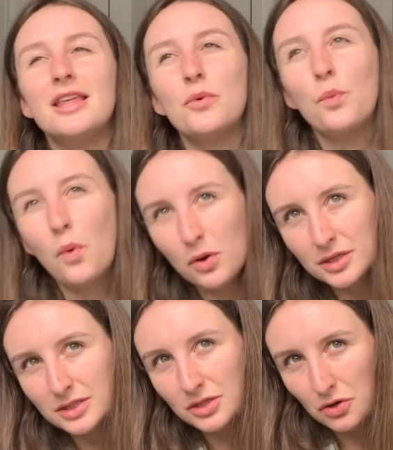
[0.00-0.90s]
there
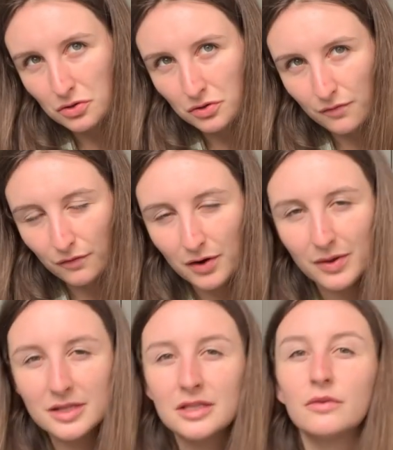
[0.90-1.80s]
was no gluten-free
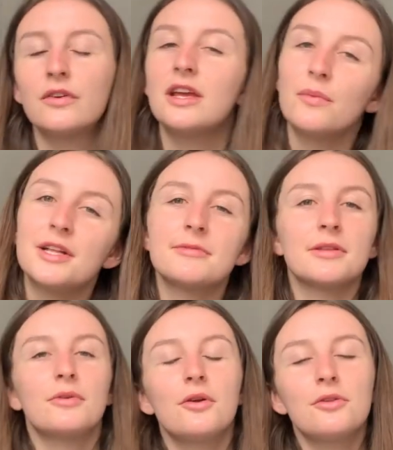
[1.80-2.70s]
ones. There were vegan ones, but
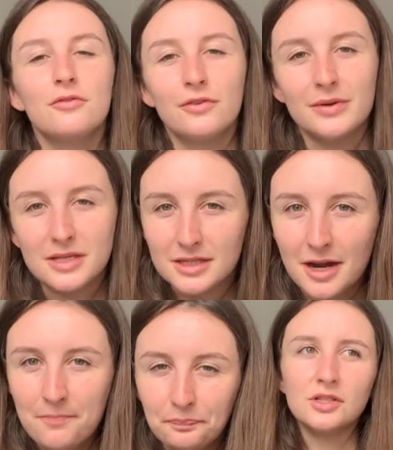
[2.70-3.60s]
there were no gluten-free ones this
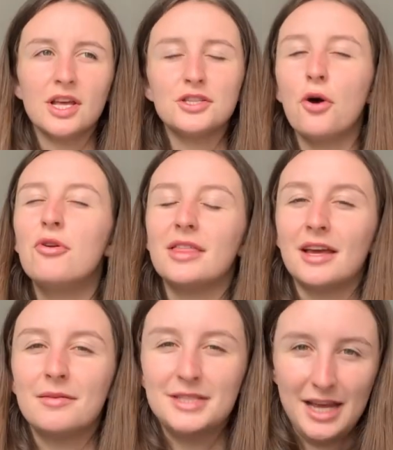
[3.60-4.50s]
time. So that's the only
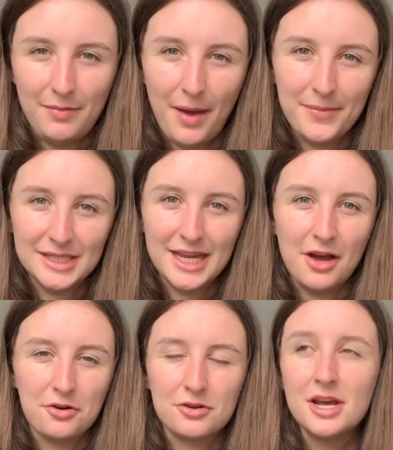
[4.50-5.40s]
thing I'm sad about missing
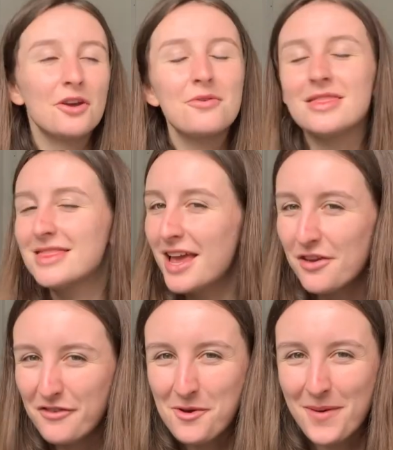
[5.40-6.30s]
out on. So thank you
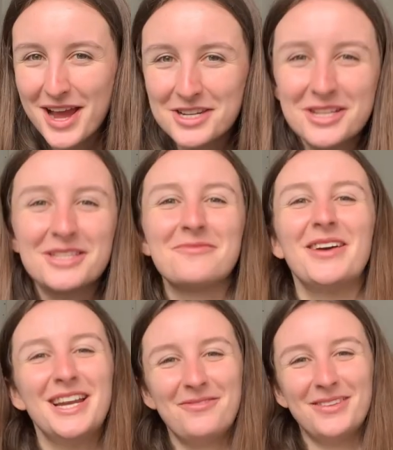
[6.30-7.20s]
for your patience and
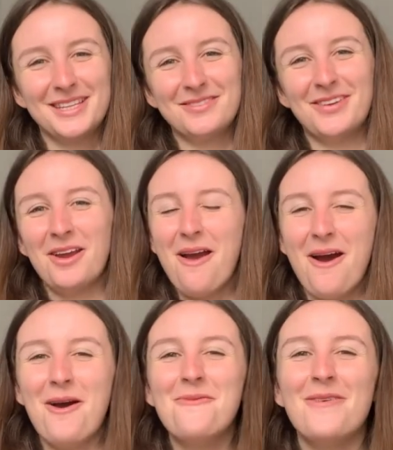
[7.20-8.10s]
waiting for this video. I
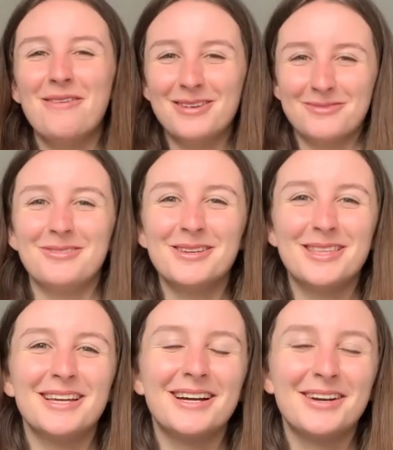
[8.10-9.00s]
hope it was worth it.
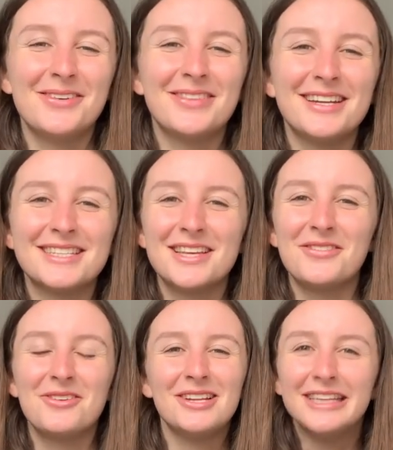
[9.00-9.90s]
I hope that it's
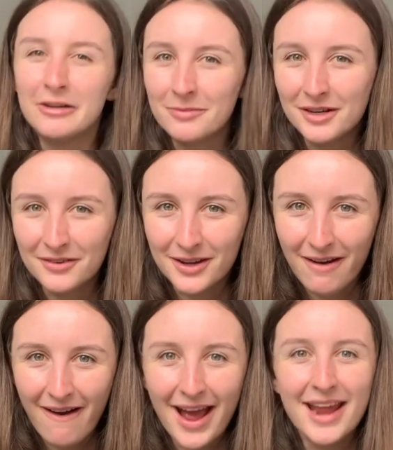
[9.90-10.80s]
given you a little bit of a
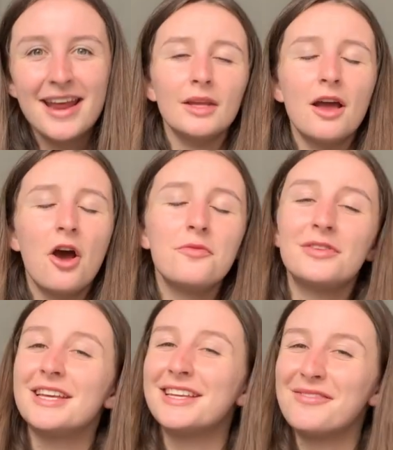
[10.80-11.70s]
guide.
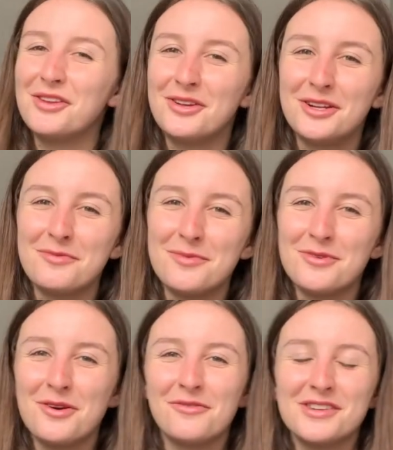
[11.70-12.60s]
Hopefully it's given you a little bit more
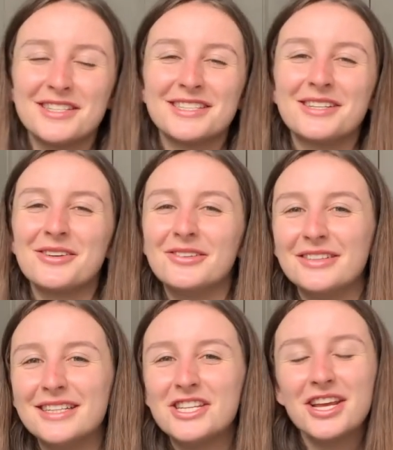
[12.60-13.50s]
confidence to go
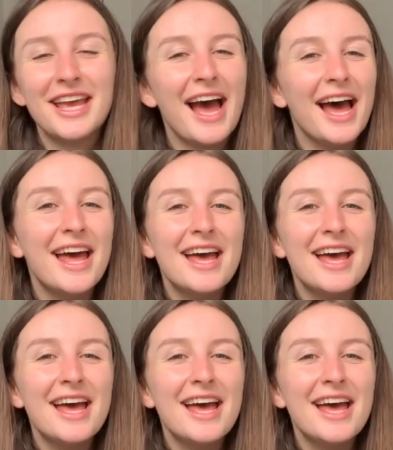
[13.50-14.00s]
check out